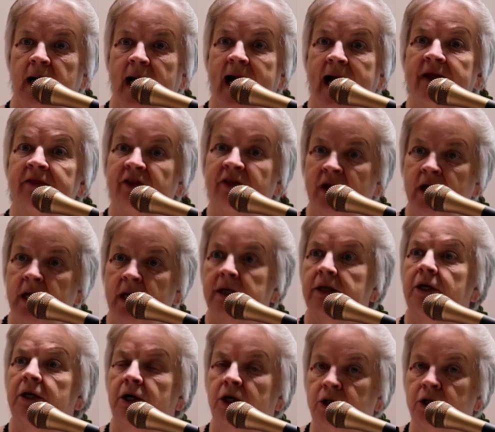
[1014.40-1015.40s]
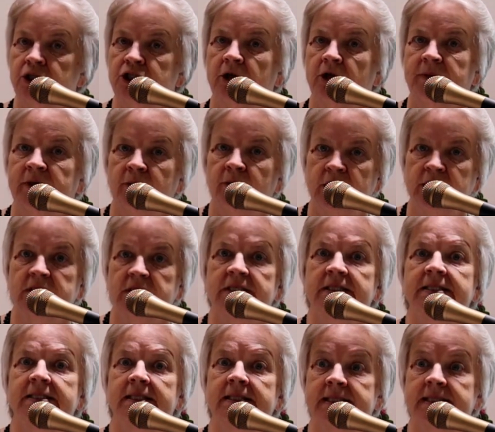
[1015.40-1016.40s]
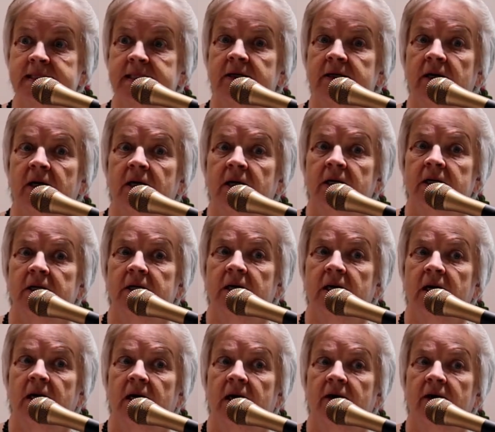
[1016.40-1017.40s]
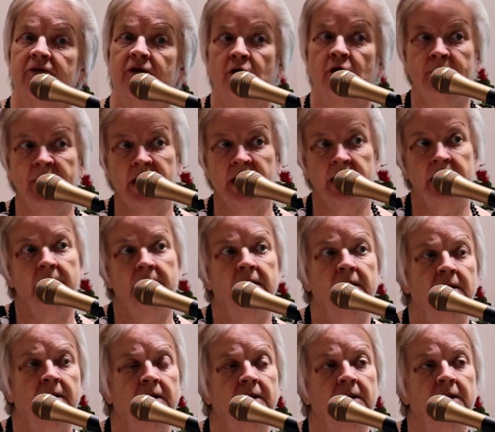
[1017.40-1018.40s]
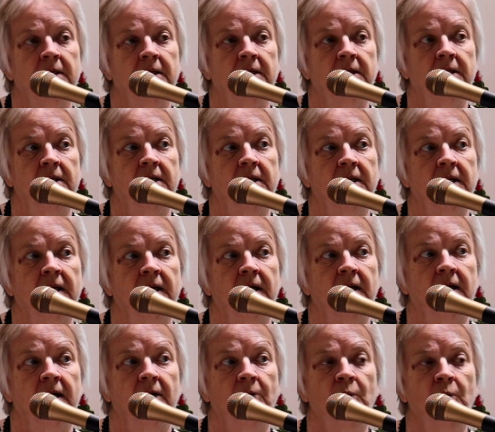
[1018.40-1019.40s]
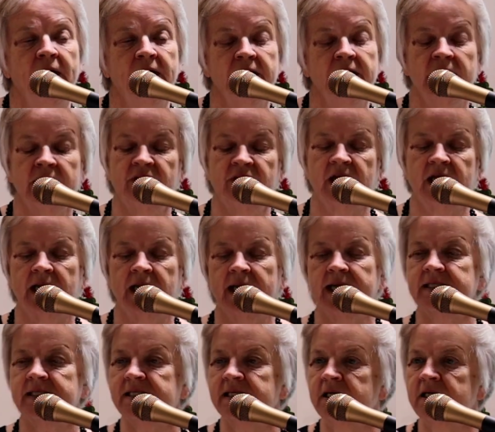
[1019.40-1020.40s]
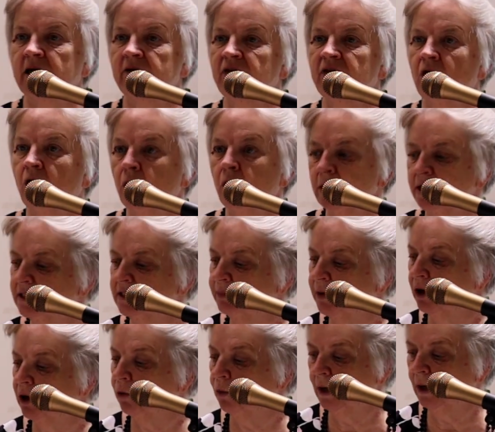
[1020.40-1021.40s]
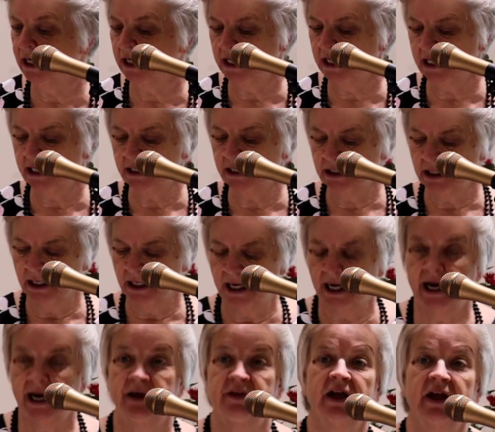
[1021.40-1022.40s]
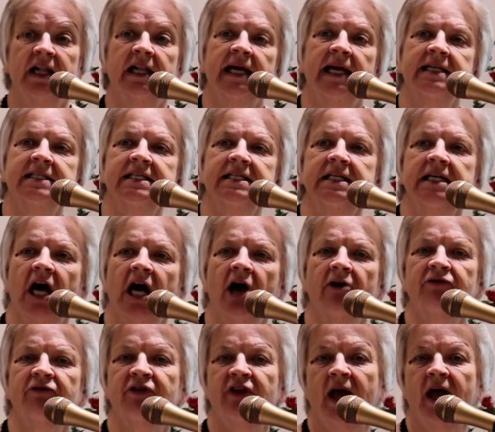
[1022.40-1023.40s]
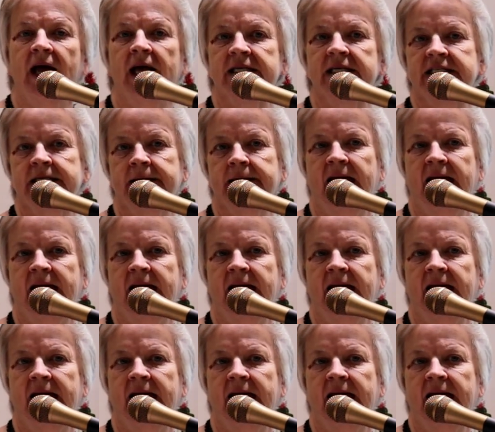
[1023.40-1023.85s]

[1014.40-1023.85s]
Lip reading: and then you shall be witnesses for me. We need the cleansing of the Holy Spirit. We need the cleansing of that